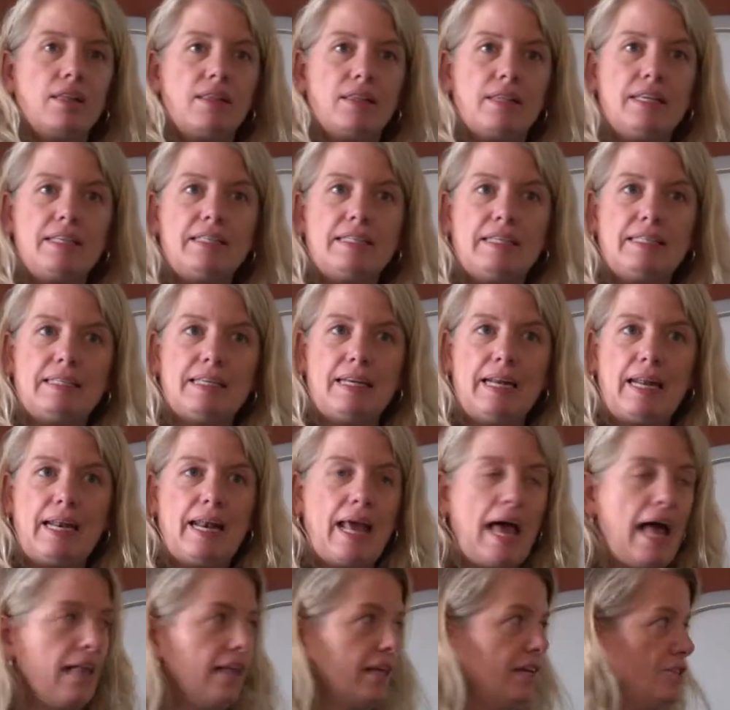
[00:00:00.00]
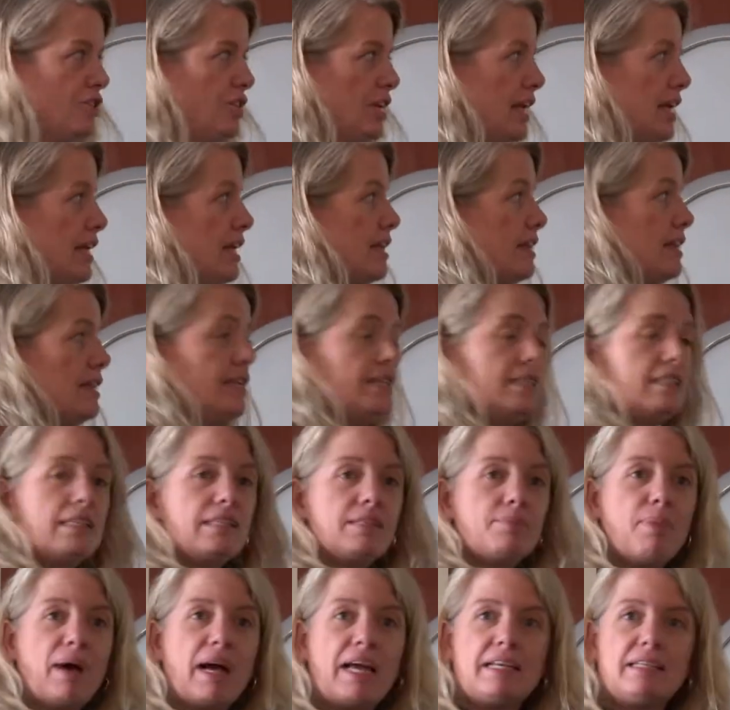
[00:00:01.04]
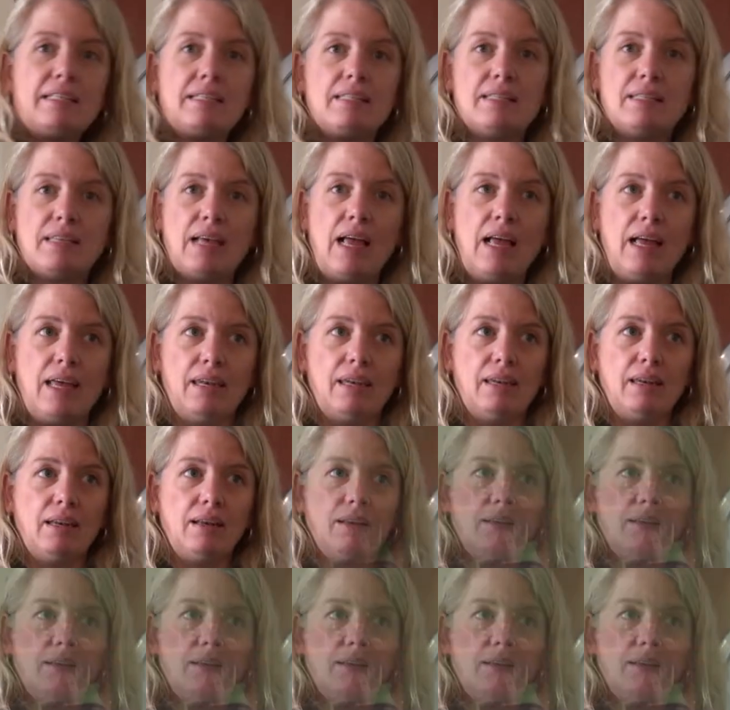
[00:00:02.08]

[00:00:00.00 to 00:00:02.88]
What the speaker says: this is an analogy. This is my son.